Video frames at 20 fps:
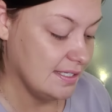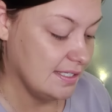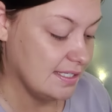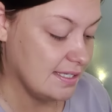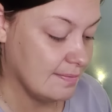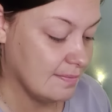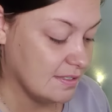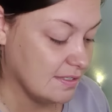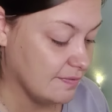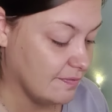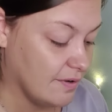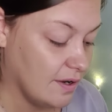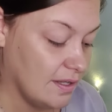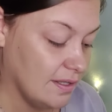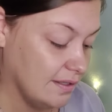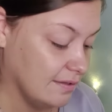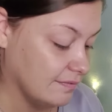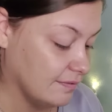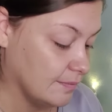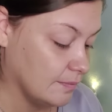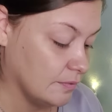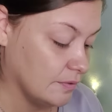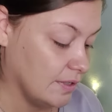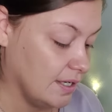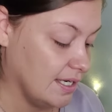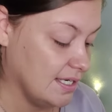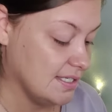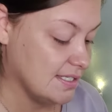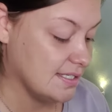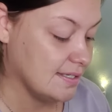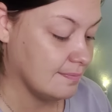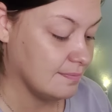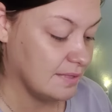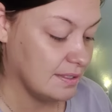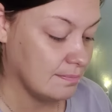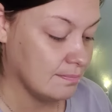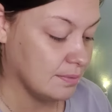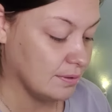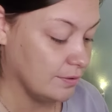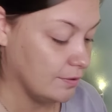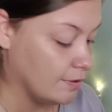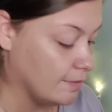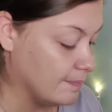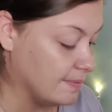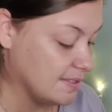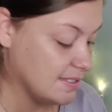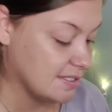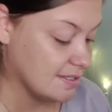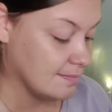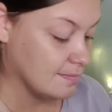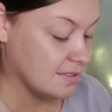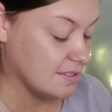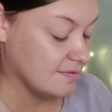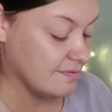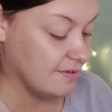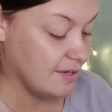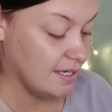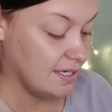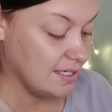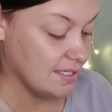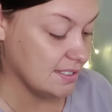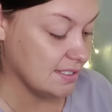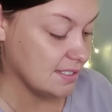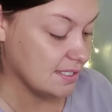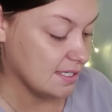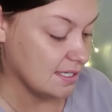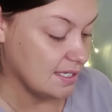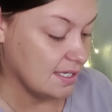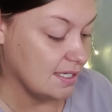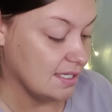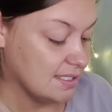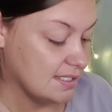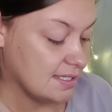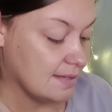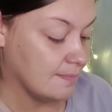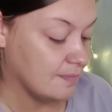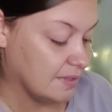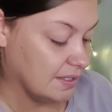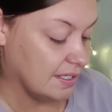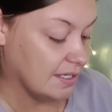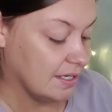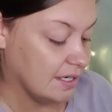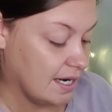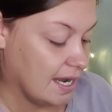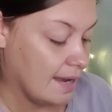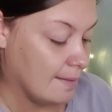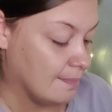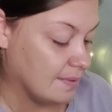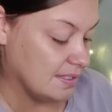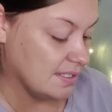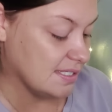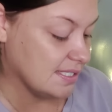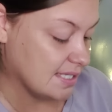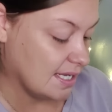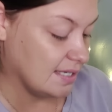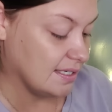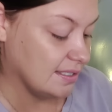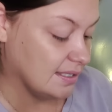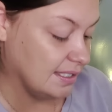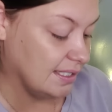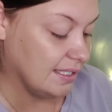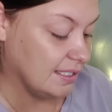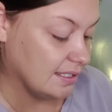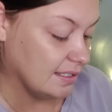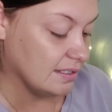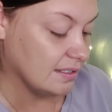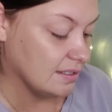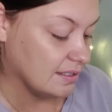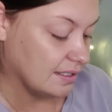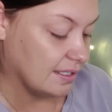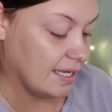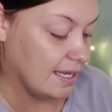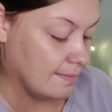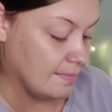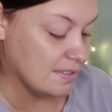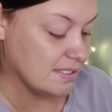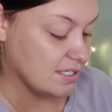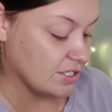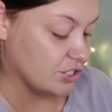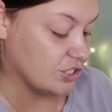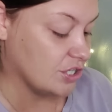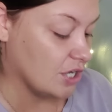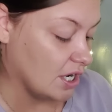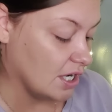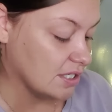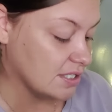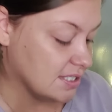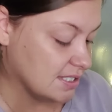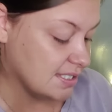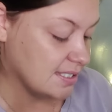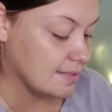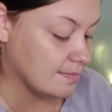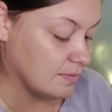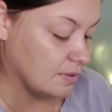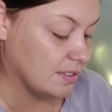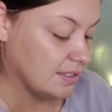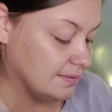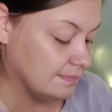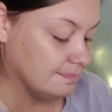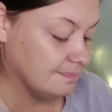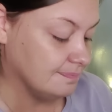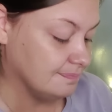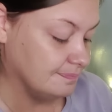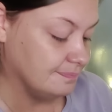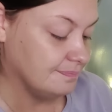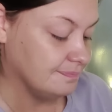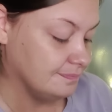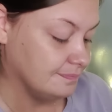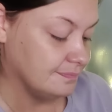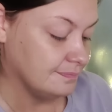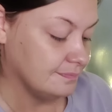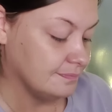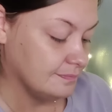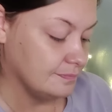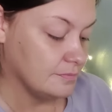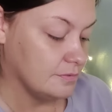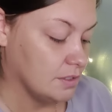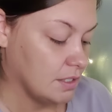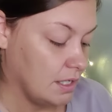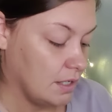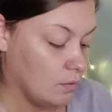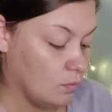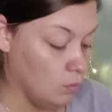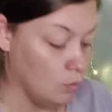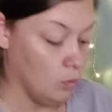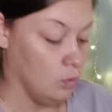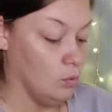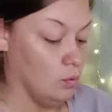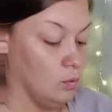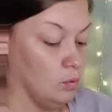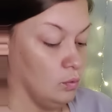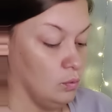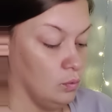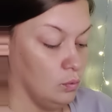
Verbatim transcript: someone's falling from grace. Something blew up in someone's face. Something here happened suddenly, came as a shock to someone. Like, oh,